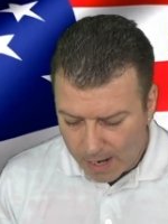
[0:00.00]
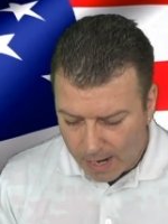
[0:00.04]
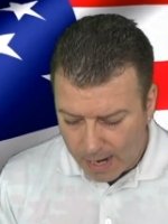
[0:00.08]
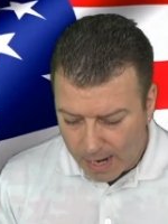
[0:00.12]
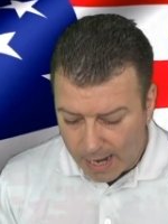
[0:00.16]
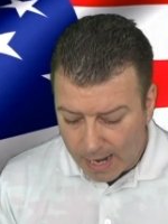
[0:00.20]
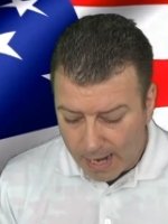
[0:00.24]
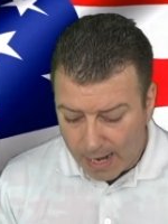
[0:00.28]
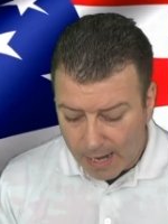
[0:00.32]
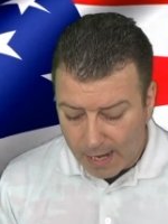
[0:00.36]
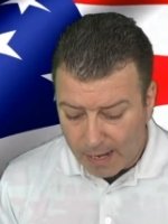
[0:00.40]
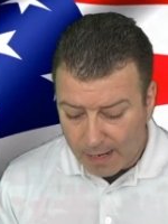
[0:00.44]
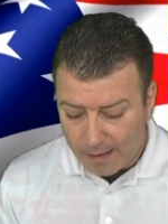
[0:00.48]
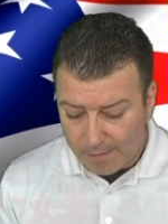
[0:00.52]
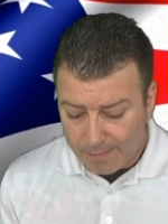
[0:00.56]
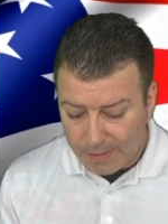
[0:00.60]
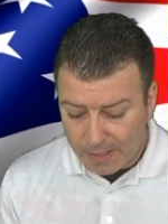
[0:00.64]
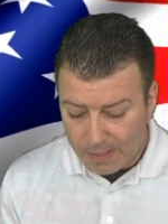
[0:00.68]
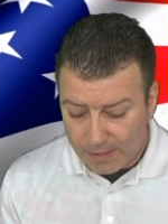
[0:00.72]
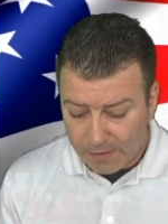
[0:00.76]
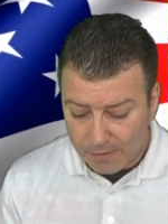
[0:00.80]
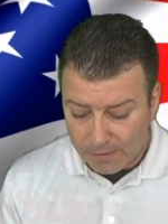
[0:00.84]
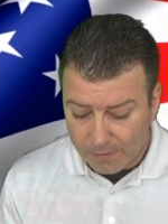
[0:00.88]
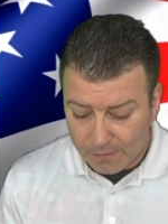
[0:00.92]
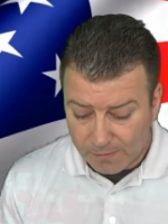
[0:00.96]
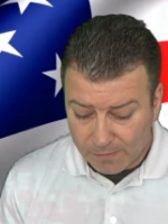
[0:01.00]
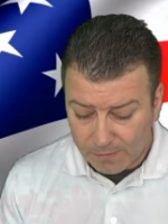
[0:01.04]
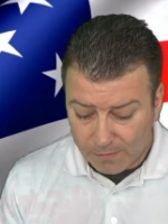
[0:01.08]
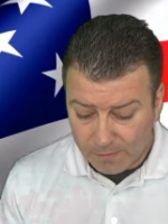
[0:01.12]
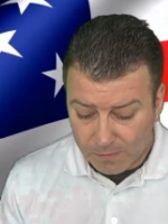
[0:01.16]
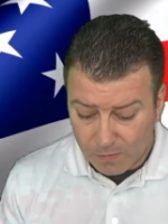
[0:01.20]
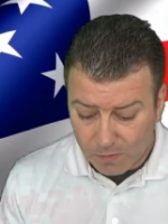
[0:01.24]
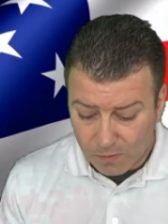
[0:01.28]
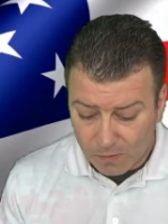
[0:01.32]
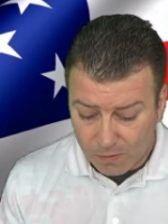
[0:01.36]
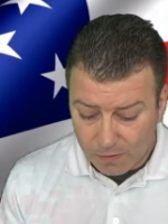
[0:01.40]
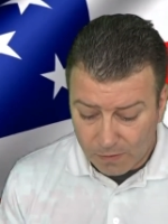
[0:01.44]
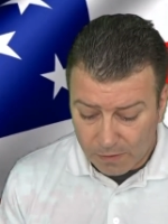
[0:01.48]
The
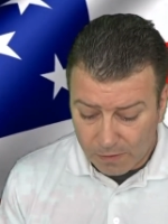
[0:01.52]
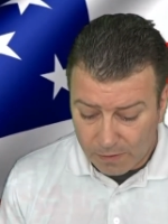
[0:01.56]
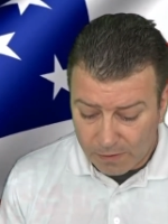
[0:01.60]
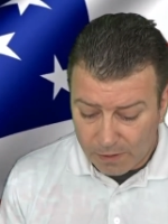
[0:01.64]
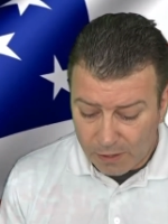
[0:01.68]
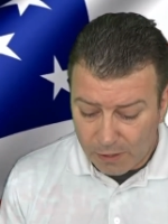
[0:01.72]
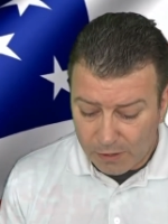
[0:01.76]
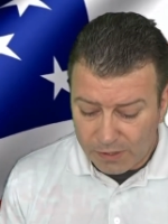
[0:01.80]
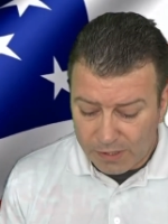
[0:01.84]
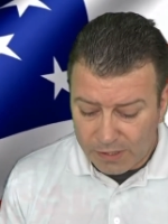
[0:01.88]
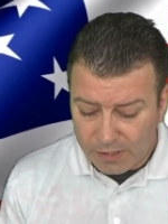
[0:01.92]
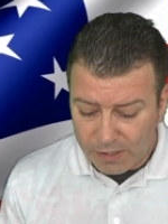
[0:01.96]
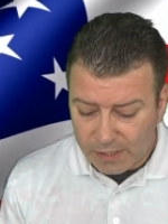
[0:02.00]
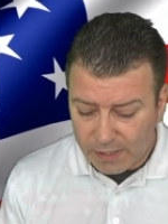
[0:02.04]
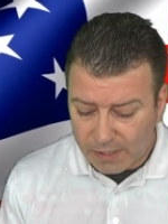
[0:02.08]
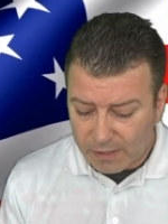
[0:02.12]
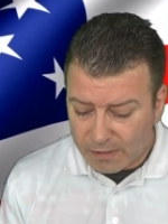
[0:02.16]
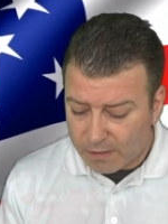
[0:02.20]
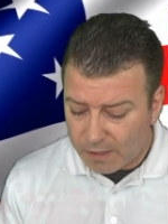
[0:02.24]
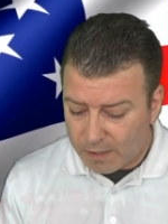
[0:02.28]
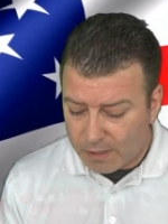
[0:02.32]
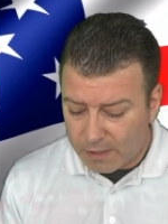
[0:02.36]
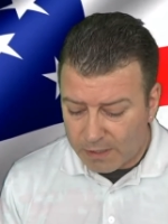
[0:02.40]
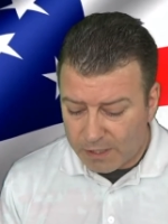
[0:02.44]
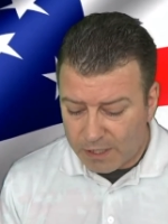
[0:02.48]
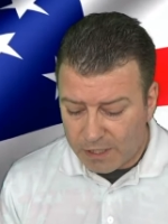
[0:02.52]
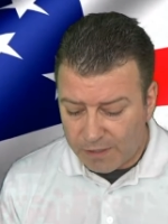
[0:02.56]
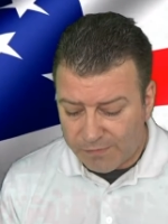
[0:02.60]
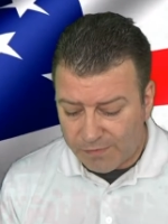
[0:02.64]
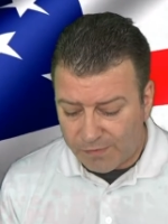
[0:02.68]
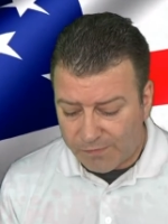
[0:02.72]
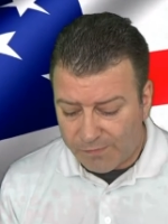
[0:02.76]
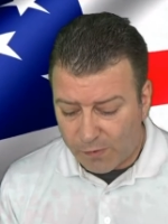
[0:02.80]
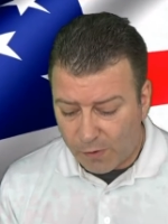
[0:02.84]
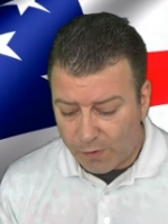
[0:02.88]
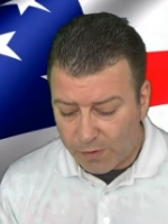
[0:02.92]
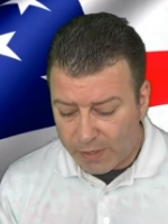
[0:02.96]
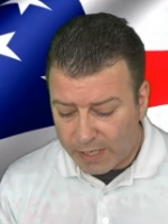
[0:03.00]
use of technology for
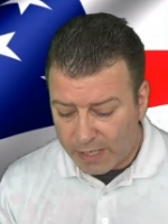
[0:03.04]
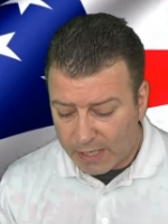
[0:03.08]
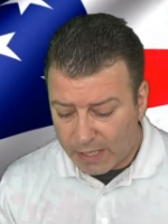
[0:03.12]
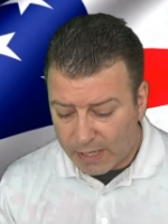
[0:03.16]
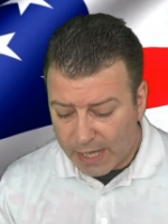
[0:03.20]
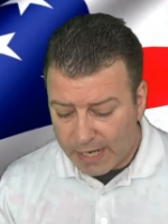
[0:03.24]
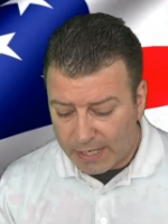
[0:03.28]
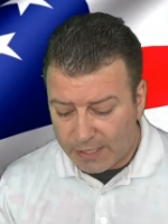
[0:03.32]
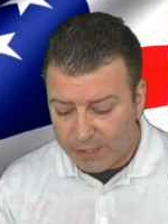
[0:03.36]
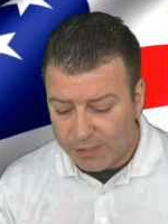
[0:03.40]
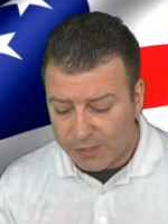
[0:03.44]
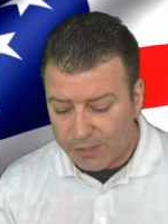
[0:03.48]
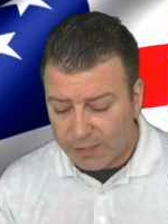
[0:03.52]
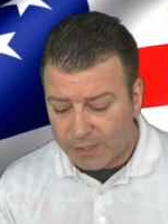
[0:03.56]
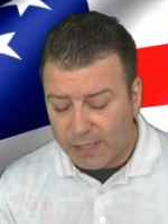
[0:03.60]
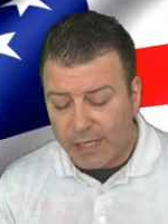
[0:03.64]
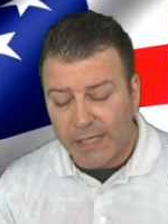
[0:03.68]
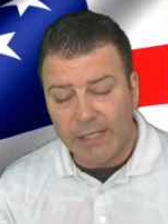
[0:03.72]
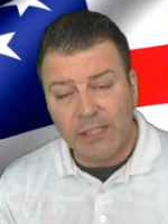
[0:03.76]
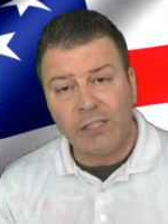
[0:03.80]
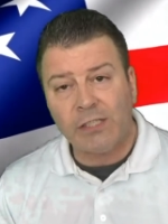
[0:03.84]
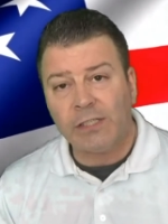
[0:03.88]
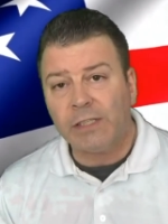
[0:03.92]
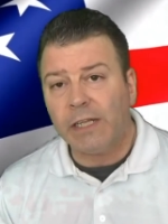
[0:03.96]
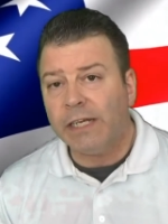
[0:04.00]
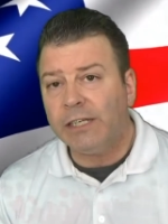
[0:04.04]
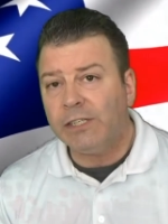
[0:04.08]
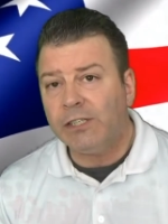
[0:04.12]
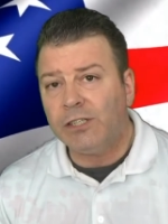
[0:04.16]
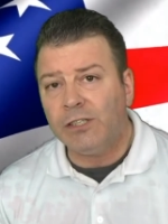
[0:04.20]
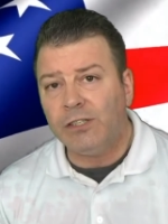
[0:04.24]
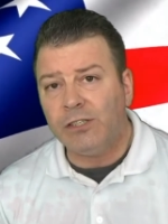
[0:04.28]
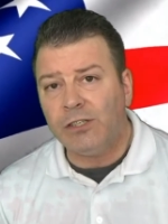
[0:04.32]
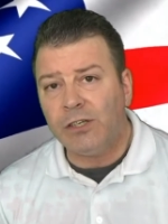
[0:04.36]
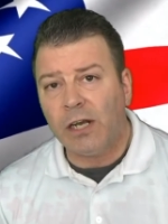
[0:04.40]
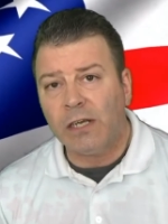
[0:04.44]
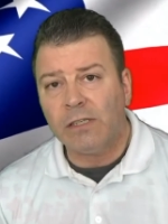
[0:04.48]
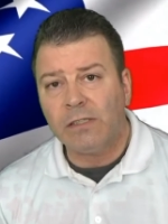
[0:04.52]
voting, elections,
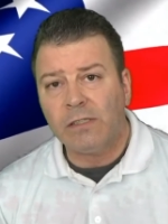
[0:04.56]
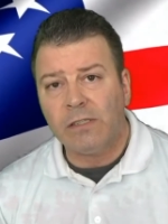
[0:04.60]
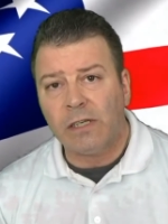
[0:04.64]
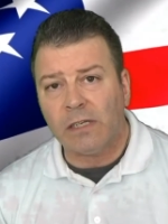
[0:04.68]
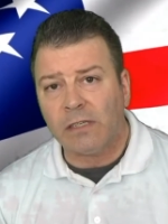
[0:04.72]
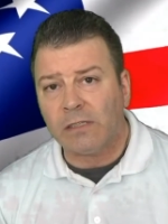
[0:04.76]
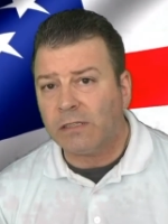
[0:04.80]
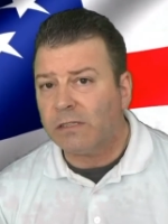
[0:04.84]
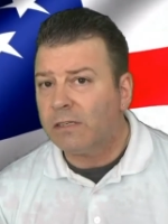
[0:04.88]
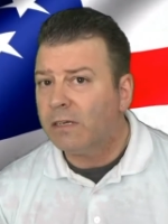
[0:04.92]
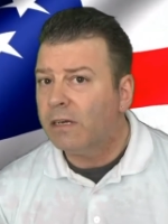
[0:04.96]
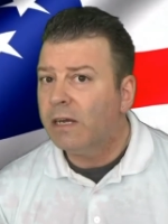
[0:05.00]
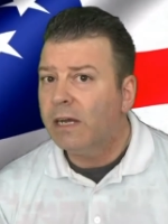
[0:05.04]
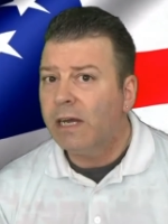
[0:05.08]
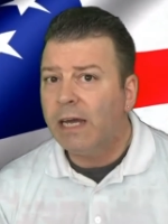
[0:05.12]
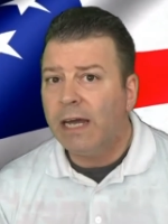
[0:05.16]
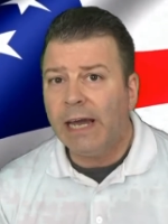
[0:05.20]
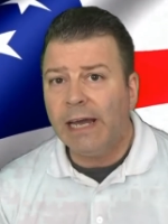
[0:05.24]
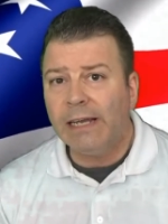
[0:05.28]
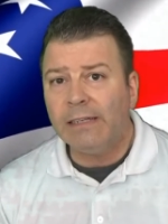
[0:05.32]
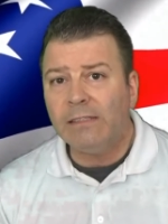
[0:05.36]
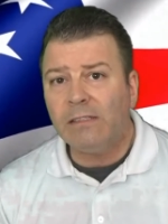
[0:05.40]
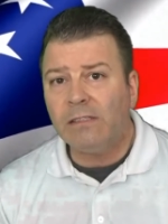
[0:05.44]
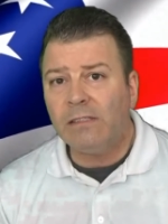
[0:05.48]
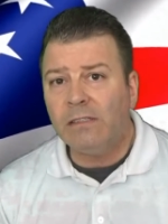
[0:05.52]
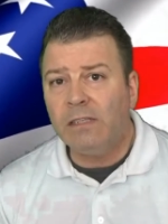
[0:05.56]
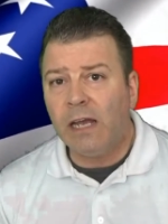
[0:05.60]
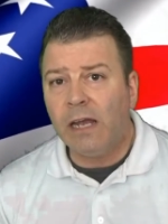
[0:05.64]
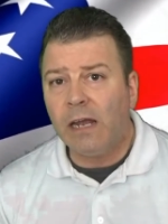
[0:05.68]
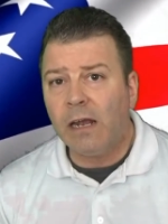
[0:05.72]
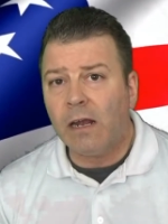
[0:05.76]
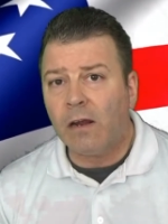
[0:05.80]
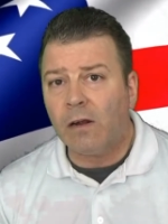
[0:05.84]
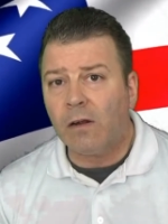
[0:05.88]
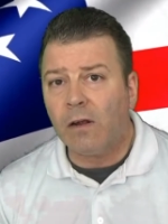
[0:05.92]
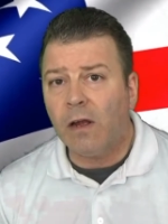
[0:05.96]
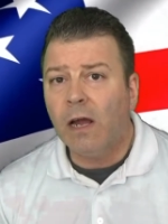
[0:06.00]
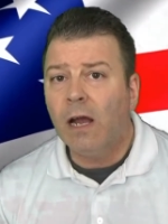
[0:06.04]
legislation, justice. It's
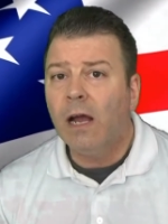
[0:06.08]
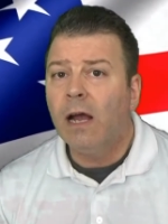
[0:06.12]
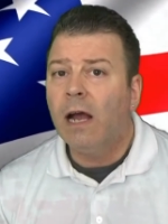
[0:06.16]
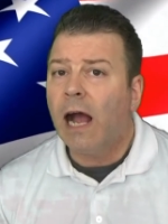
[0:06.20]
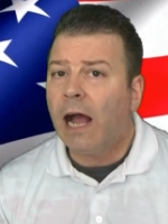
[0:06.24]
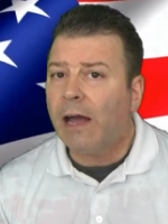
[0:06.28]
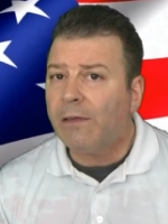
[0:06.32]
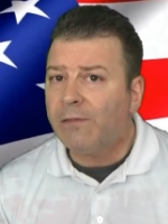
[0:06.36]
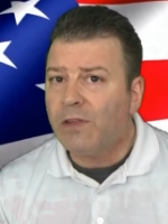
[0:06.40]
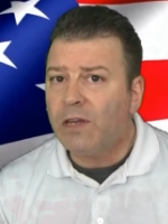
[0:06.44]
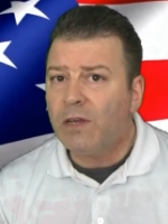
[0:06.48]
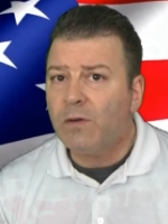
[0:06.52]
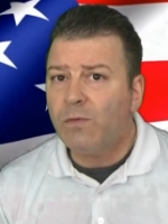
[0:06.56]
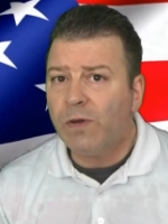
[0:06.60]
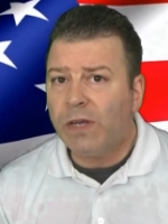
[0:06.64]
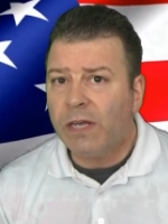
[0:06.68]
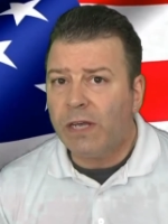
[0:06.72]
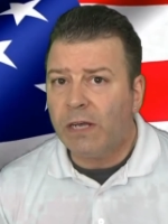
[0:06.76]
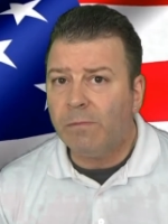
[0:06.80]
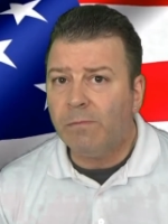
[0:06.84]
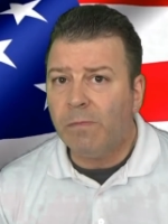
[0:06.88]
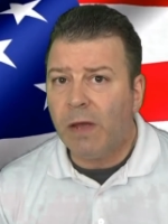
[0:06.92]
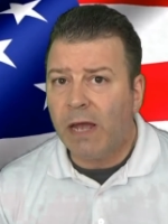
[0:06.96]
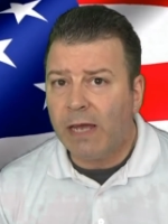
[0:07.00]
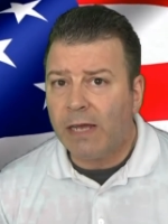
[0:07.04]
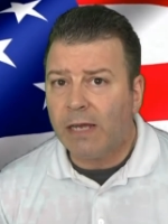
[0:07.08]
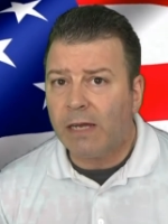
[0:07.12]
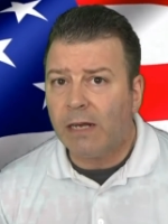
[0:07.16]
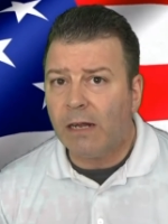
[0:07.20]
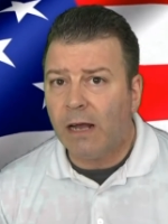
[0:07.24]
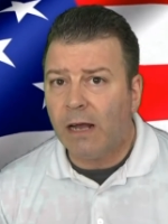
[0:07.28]
there. I think we can make it